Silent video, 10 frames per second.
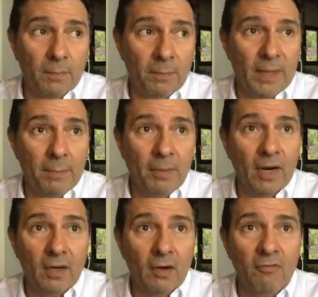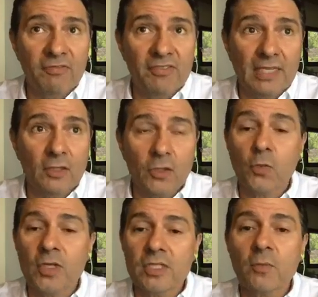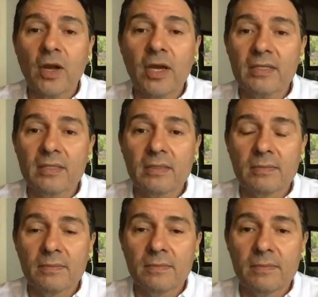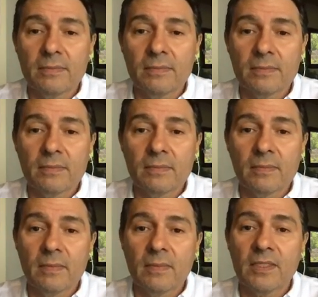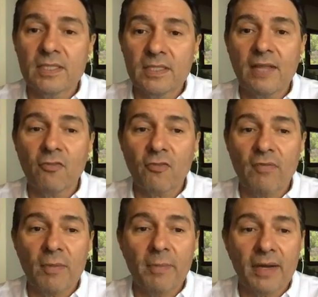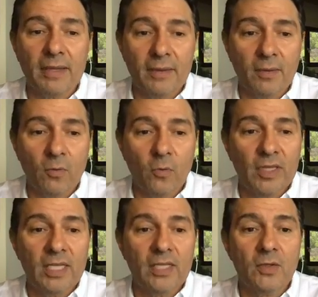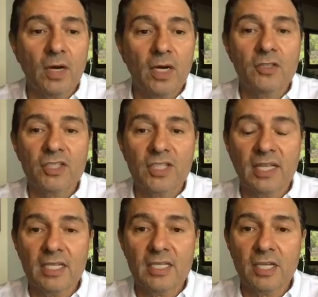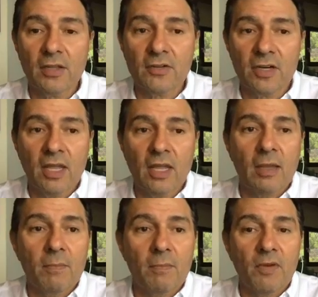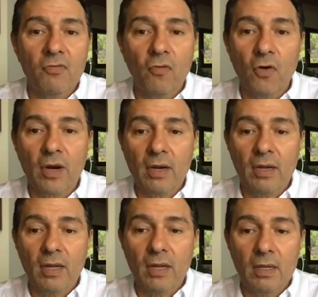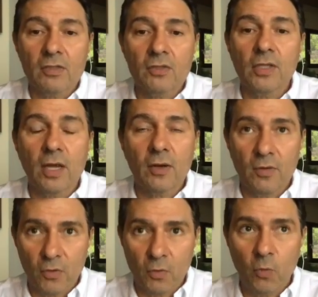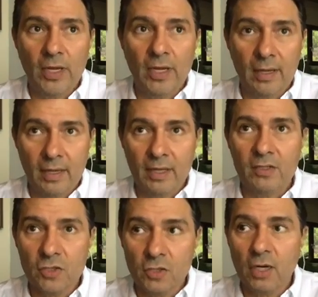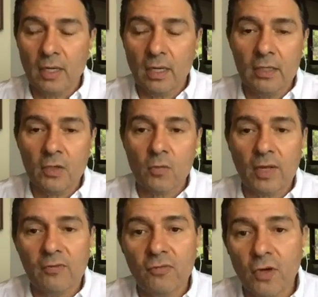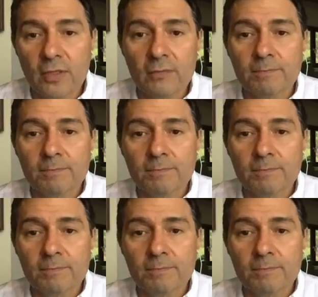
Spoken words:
be part of dental tourism, right? This is not for everybody. We need to understand each other before so that we can start in the right foot.